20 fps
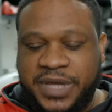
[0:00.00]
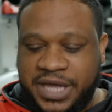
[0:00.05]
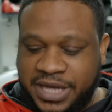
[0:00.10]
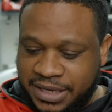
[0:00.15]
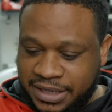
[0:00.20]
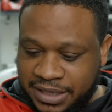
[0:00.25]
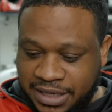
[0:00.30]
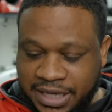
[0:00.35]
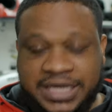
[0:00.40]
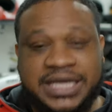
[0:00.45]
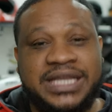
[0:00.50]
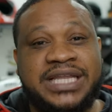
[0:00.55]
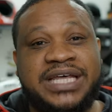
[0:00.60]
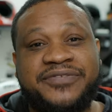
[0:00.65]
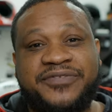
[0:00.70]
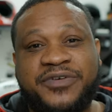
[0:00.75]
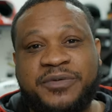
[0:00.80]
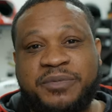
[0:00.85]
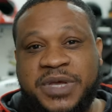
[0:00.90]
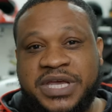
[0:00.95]
And luckily
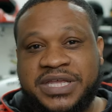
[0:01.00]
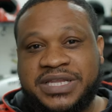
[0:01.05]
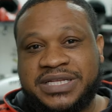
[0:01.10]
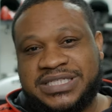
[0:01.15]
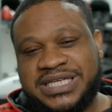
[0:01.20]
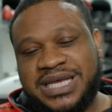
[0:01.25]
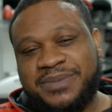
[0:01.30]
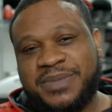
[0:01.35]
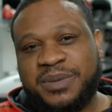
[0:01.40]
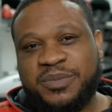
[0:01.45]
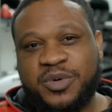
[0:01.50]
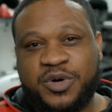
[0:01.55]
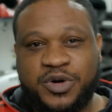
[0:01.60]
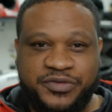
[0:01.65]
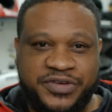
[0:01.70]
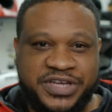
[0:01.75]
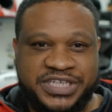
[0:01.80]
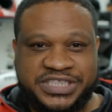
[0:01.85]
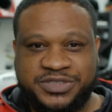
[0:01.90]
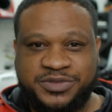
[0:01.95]
for me, the team at
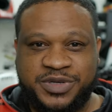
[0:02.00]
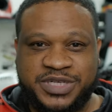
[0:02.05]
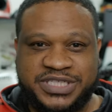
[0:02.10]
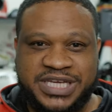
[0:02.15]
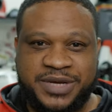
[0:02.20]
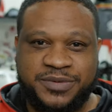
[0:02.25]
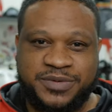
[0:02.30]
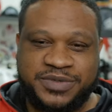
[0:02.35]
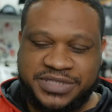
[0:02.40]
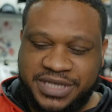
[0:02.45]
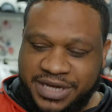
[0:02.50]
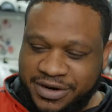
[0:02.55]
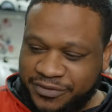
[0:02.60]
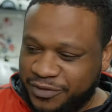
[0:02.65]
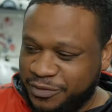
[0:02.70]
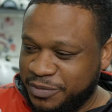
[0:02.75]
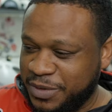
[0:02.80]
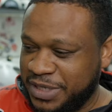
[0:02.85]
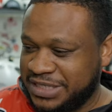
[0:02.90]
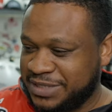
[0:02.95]
Motivation USA was there
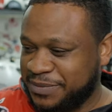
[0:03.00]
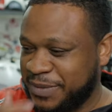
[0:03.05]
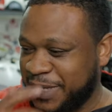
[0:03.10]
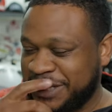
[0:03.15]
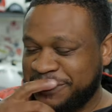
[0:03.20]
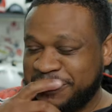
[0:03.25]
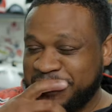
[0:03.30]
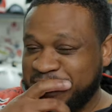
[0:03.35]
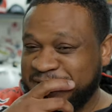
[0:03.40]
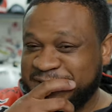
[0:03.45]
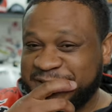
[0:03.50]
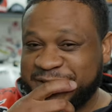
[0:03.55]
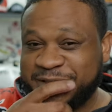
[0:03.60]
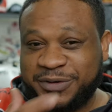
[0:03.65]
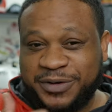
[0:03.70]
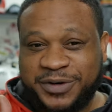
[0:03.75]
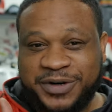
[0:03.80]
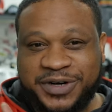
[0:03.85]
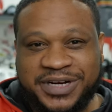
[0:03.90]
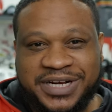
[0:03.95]
for me to make me
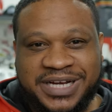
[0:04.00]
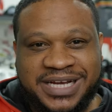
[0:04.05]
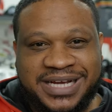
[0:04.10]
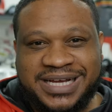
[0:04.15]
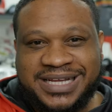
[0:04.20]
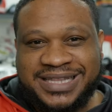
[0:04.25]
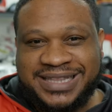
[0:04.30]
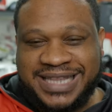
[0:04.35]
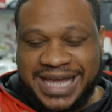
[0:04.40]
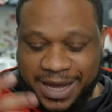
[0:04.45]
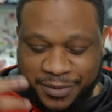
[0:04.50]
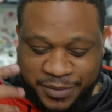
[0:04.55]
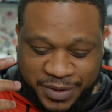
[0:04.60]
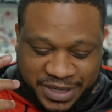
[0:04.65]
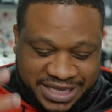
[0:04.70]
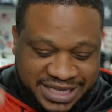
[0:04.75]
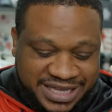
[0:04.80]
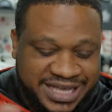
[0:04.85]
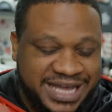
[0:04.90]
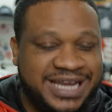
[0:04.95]
sure that we
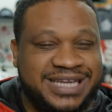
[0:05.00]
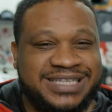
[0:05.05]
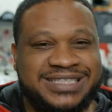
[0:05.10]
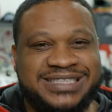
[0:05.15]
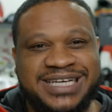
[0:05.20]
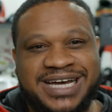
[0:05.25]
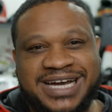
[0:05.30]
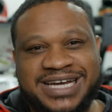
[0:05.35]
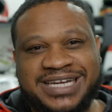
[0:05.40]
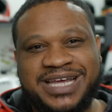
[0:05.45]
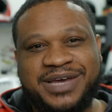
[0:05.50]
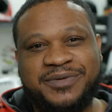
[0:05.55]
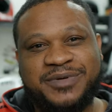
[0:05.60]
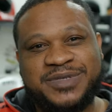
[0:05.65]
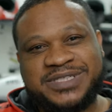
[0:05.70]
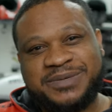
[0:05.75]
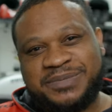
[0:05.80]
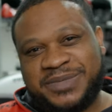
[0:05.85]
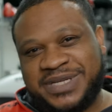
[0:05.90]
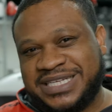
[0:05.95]
can get it done. It
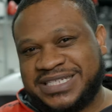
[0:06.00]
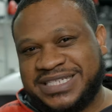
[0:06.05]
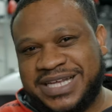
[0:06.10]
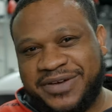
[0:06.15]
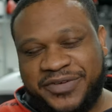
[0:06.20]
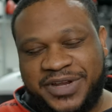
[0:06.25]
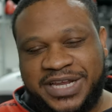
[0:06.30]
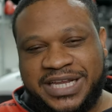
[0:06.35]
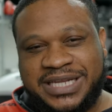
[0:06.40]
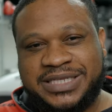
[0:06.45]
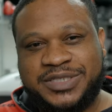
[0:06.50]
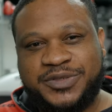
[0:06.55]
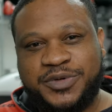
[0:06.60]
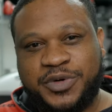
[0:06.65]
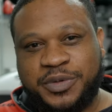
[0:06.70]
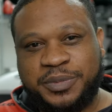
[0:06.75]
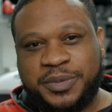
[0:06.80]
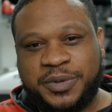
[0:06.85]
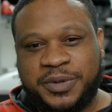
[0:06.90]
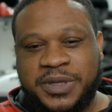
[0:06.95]
was something that's definitely
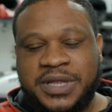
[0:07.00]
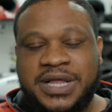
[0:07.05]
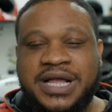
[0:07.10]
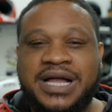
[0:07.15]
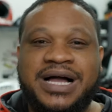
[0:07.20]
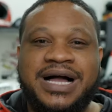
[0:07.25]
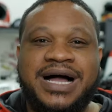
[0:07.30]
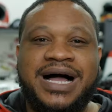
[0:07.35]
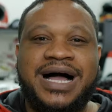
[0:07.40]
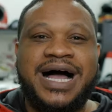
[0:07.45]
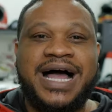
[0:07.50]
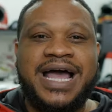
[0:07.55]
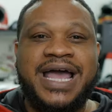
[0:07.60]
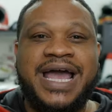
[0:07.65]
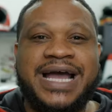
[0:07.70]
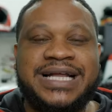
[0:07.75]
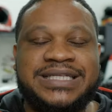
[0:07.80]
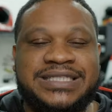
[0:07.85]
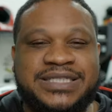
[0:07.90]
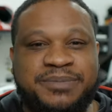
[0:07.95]
doable. I had